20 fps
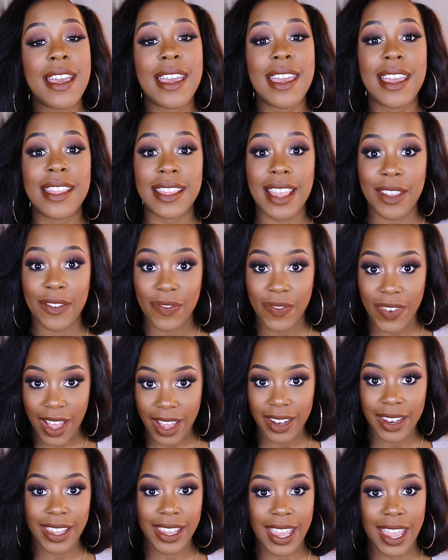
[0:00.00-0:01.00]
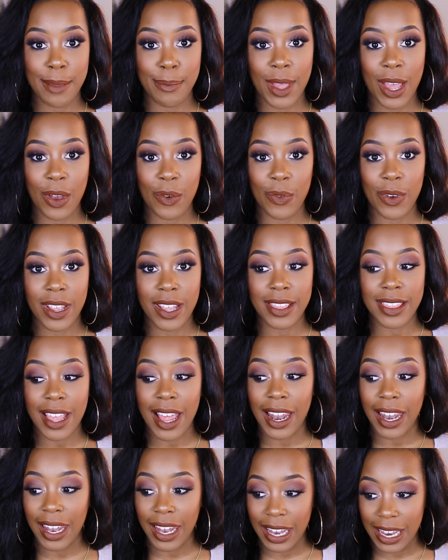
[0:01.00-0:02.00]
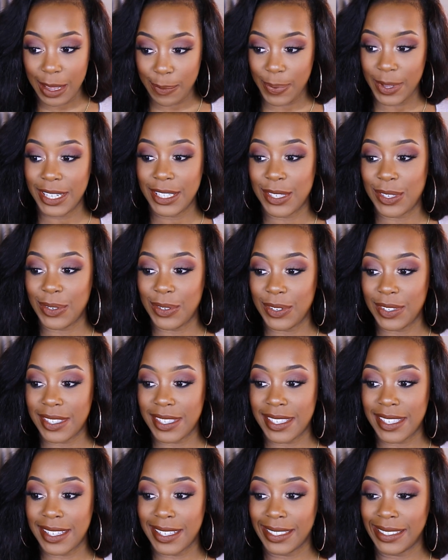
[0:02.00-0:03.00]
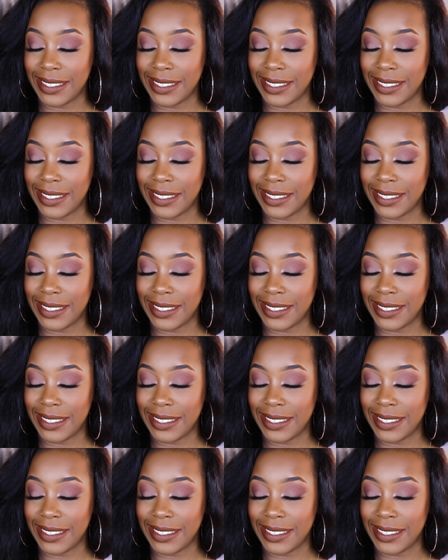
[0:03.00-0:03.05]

and they finally came out with lip pencils.